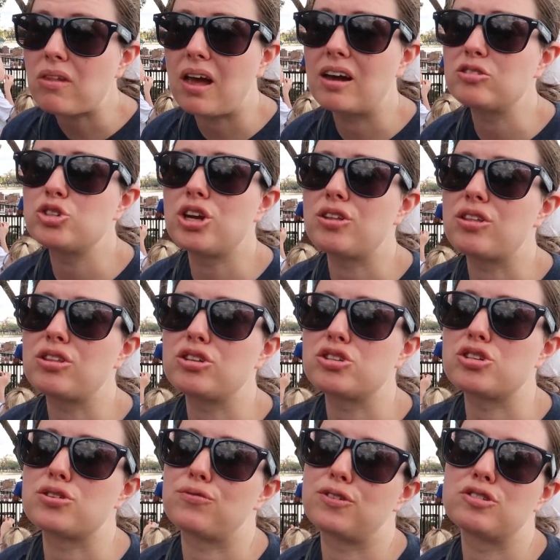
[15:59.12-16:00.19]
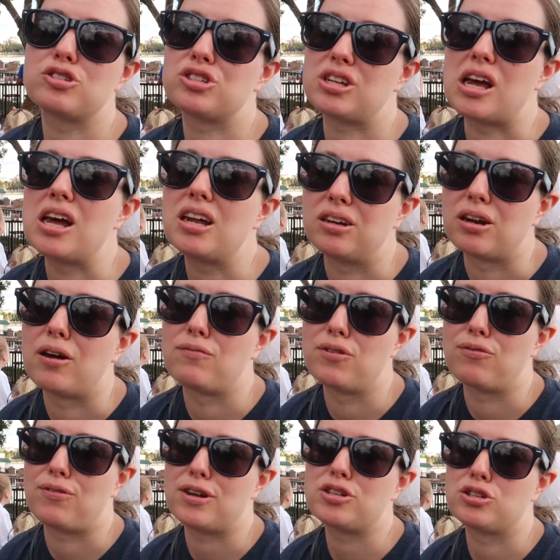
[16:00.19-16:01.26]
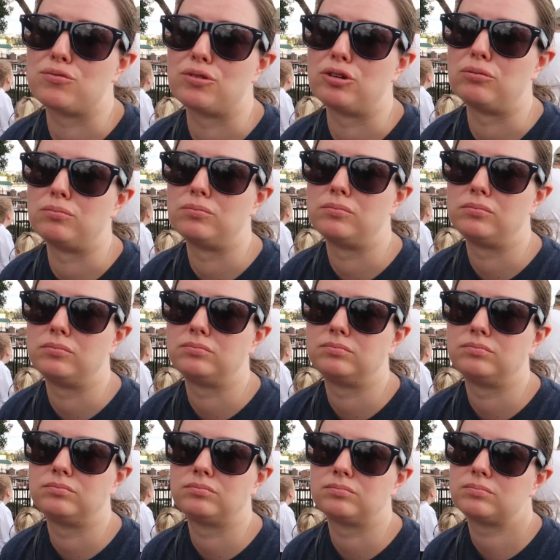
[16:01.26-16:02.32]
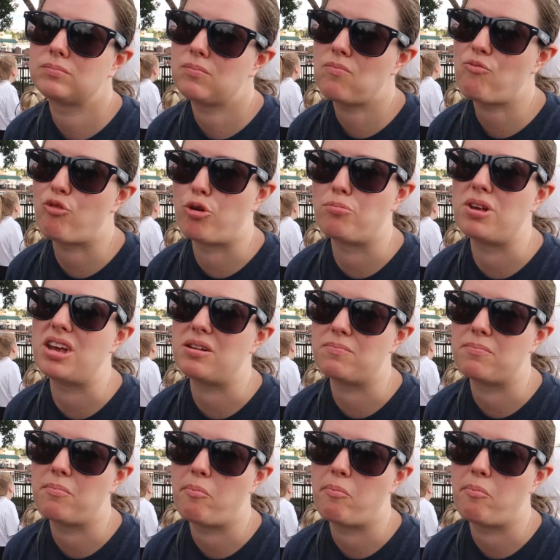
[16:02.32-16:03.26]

Actually, I think this is the first 10 of the festival for me.